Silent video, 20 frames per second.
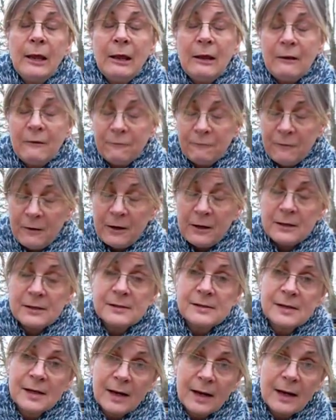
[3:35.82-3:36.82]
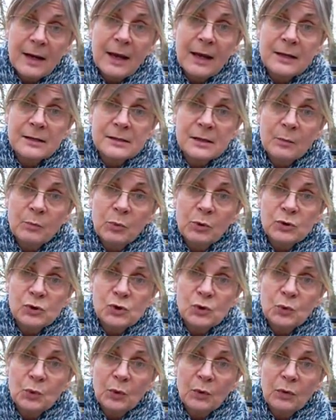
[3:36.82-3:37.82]
If it is, and I end up with
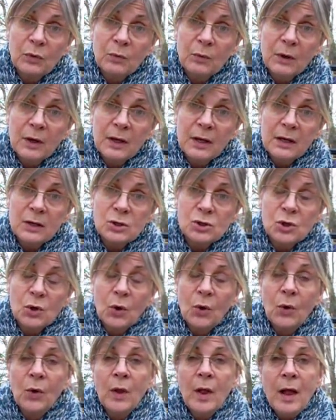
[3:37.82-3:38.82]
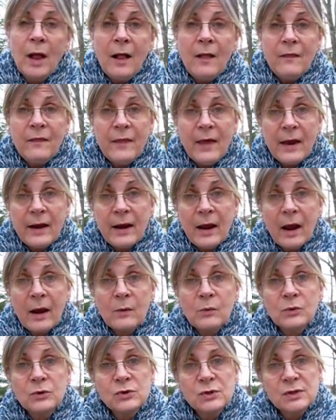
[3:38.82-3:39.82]
2 or 3 in each hole, then I
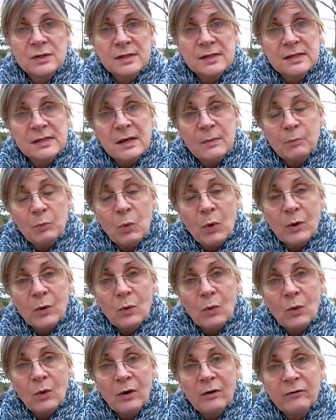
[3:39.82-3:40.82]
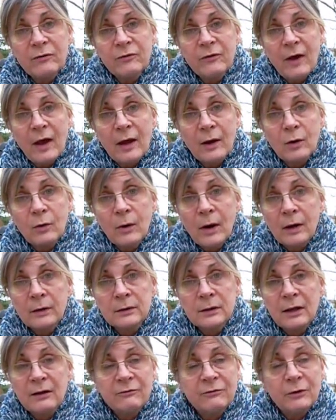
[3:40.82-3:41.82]
will just snip one off at
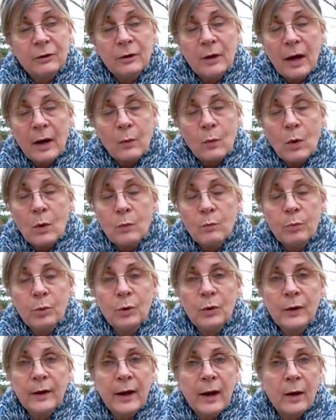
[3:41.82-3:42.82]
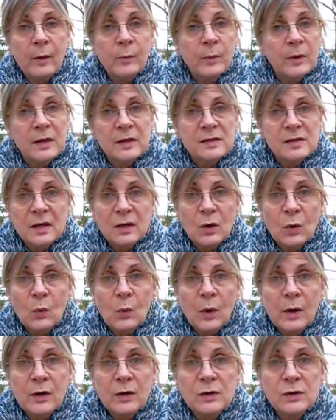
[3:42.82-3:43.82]
ground level. I won't pull it out because I don't
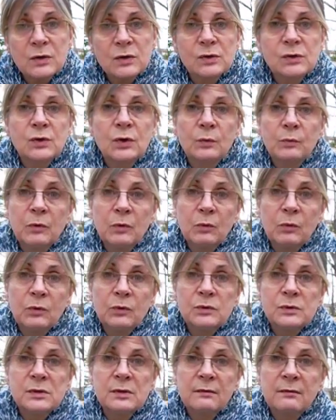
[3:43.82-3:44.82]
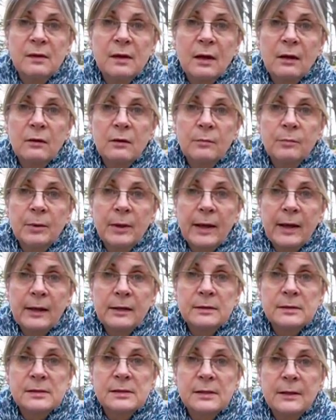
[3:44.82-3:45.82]
want to disturb the roots of the other
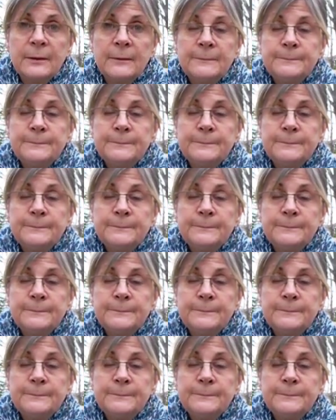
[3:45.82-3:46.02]
plants.